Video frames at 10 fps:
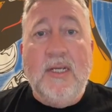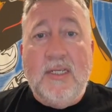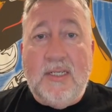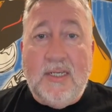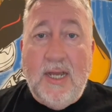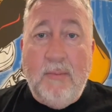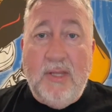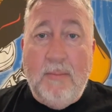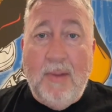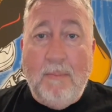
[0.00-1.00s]
sit down with
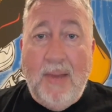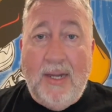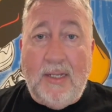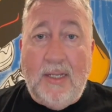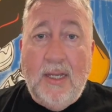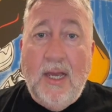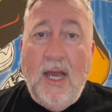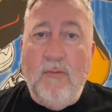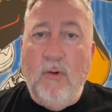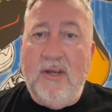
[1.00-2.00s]
their mum Maddie
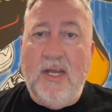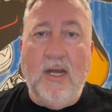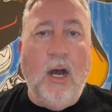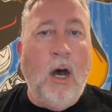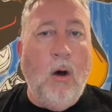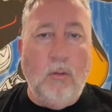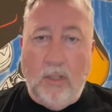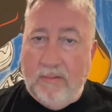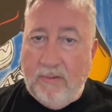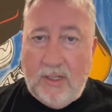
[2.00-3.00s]
and write down a whole
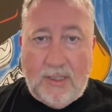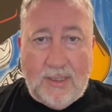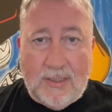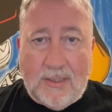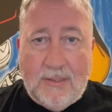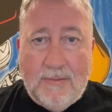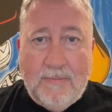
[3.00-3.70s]
lot of ideas.